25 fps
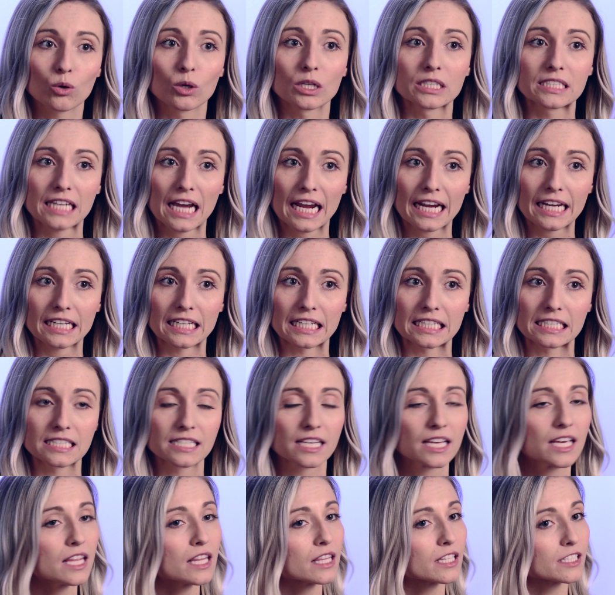or a tightness,
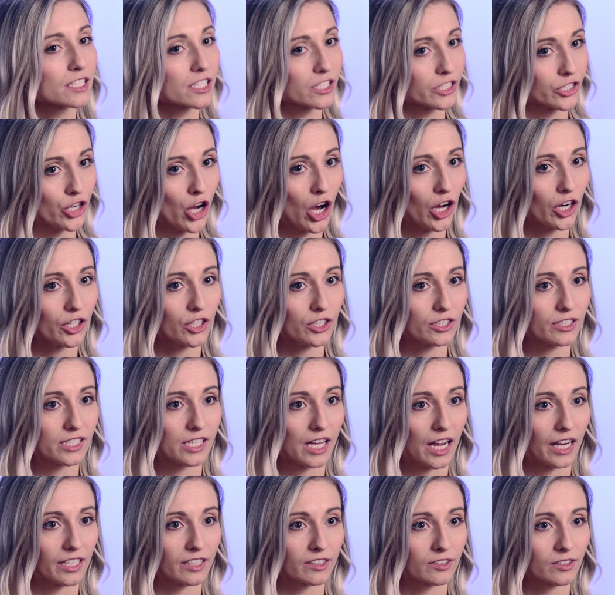this is not a good
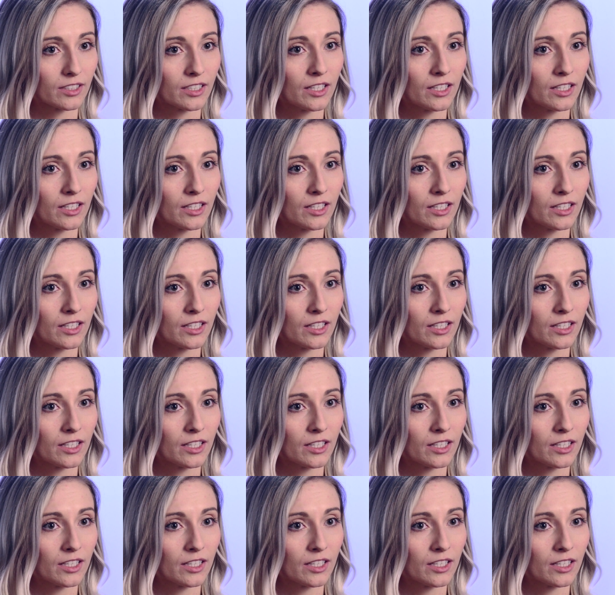sign.